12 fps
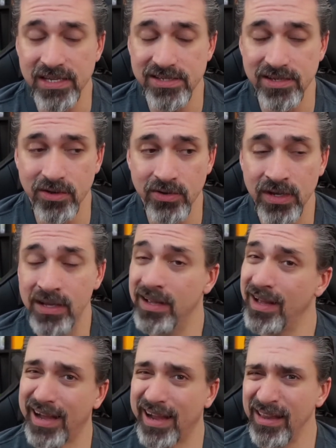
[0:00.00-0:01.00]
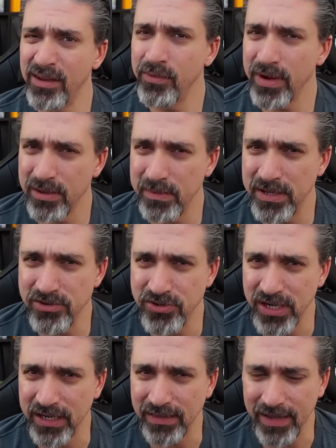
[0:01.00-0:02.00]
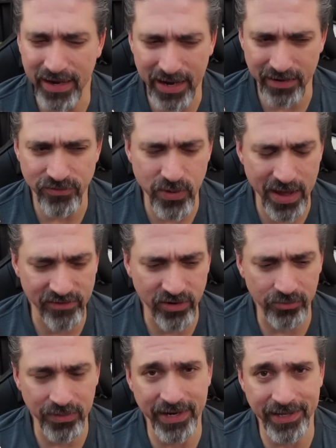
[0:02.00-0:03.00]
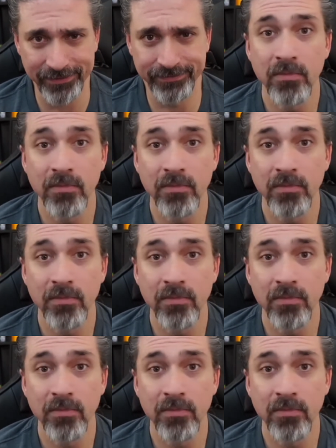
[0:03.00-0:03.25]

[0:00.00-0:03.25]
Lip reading: So I highly recommend you checking that out if you haven't already.